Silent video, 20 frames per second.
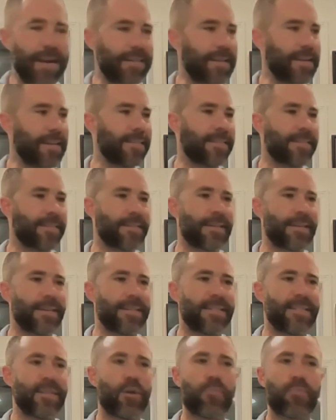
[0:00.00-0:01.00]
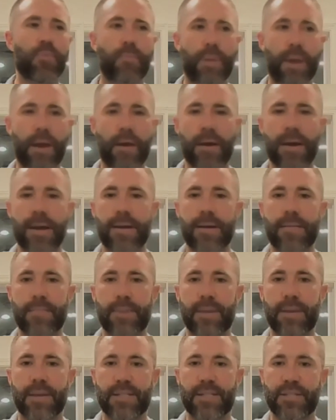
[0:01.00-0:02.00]
he's still preparing,
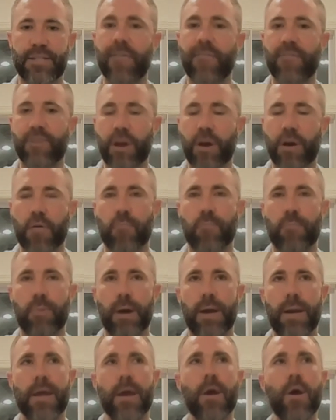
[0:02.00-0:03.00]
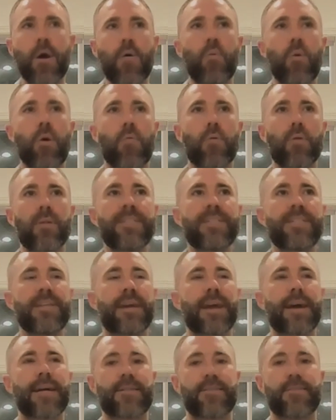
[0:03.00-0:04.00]
because you never know. But what really
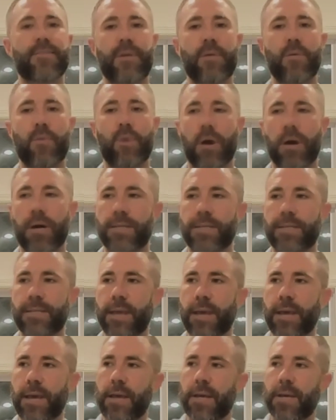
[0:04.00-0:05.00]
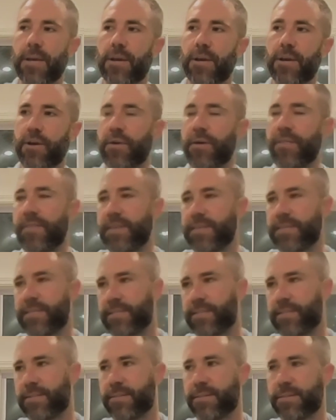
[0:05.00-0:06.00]
stuck out to me was, you're in
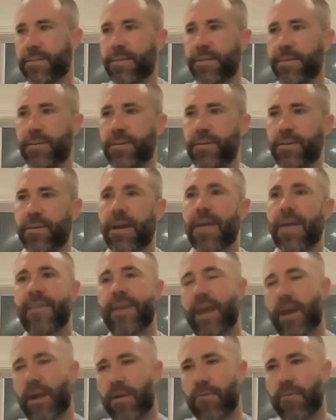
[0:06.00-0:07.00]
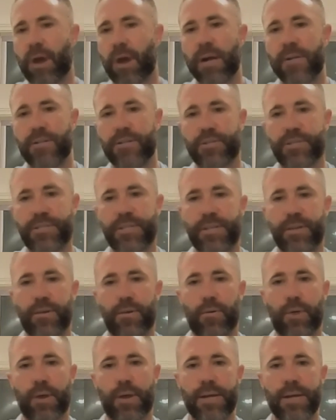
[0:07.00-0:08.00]
this, you got the Aaron Rodgers
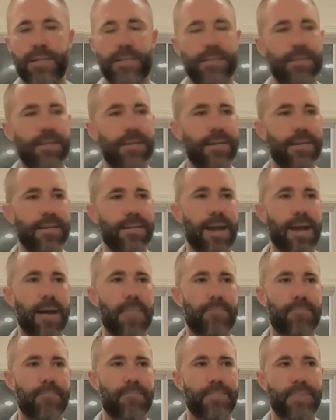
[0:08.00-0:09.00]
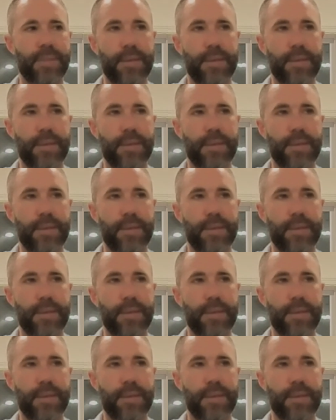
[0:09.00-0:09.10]
deal where he's not